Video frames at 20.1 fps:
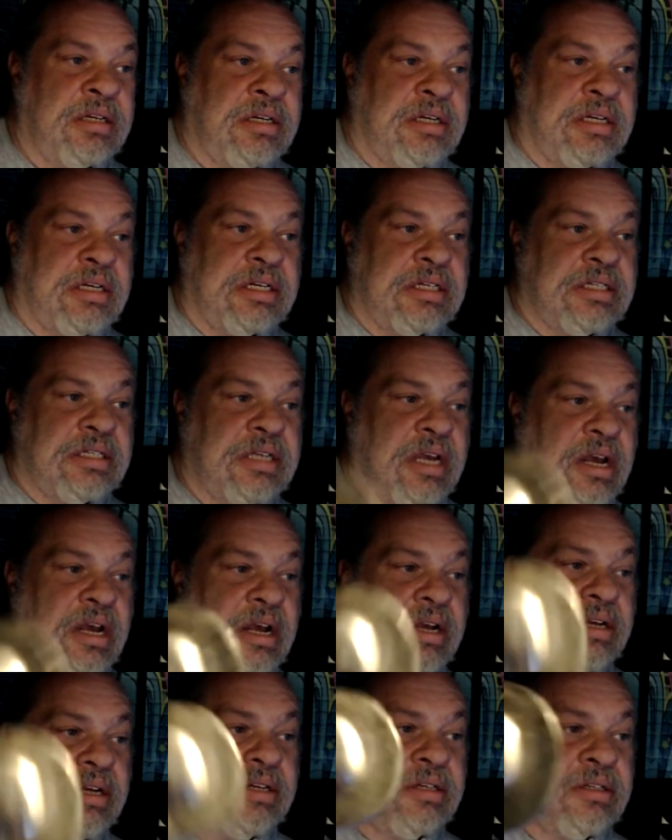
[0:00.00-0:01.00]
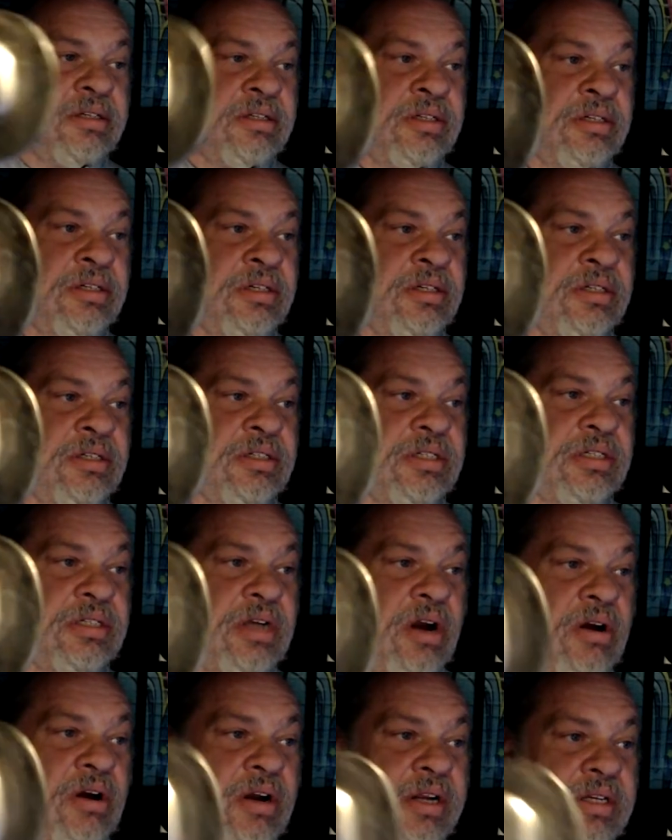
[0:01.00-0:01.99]
is
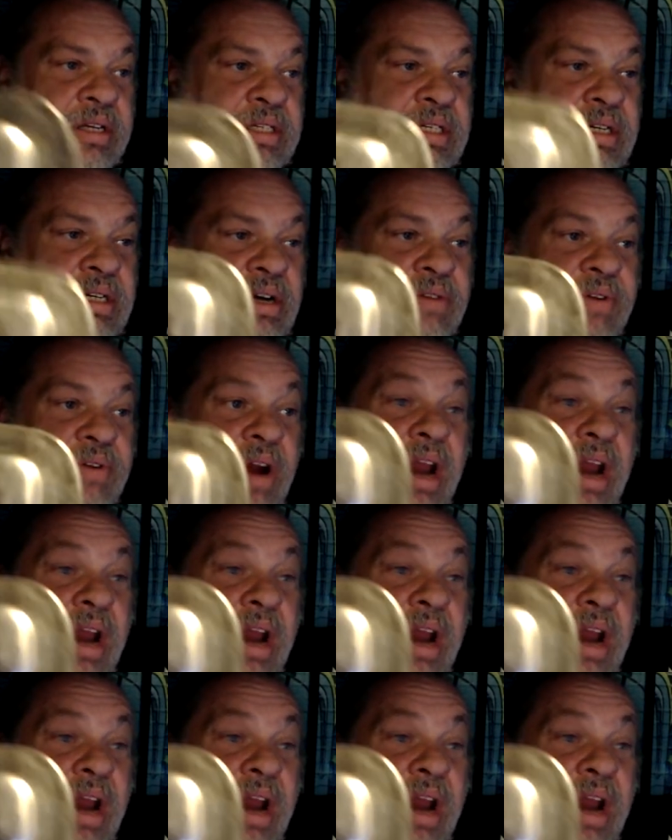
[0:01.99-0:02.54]
sterling silver.